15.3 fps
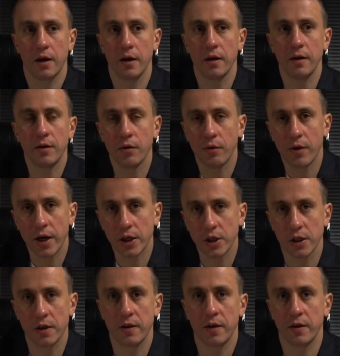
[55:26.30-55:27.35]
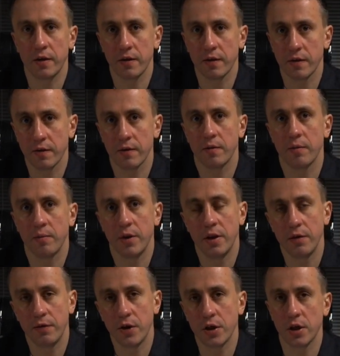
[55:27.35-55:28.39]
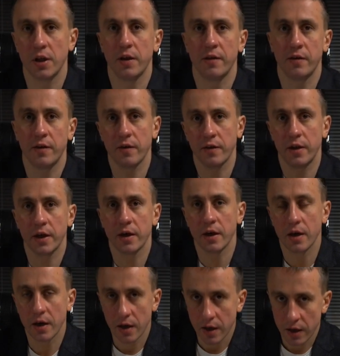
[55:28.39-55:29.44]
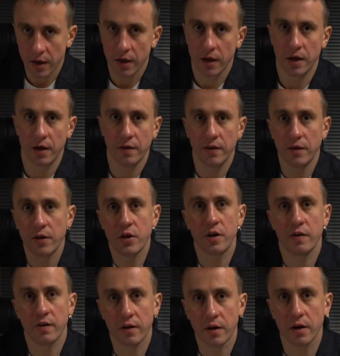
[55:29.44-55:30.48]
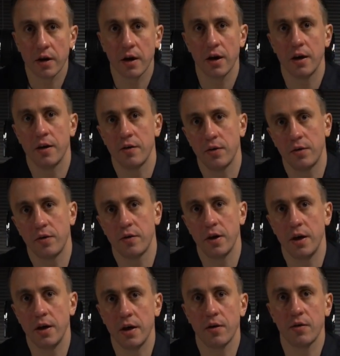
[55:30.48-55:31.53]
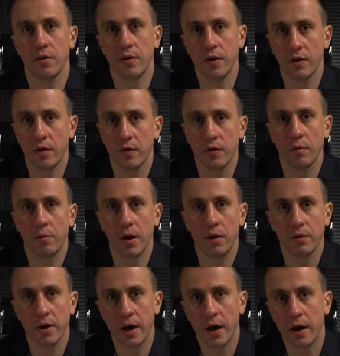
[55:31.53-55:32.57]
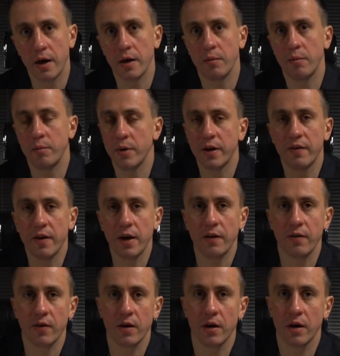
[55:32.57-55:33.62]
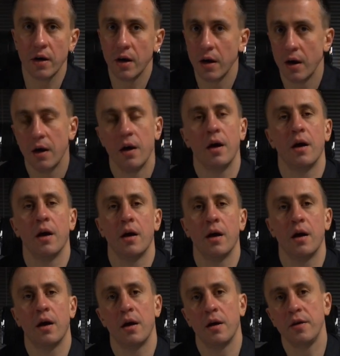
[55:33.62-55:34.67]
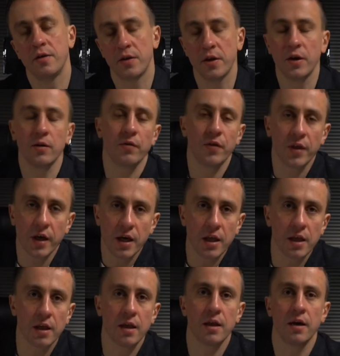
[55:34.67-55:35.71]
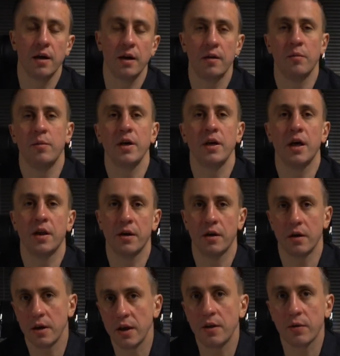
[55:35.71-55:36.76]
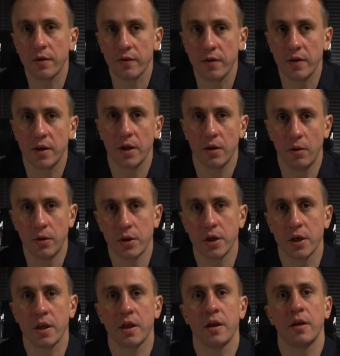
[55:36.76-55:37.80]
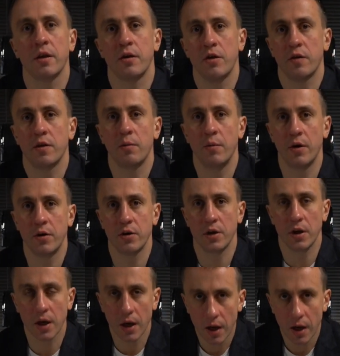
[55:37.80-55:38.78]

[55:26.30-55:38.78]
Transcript: interaction that is beneficial, that is synergistic, so to say. So it's also about AI, big data, Internet of Things, and many other interesting technologies that are just emerging.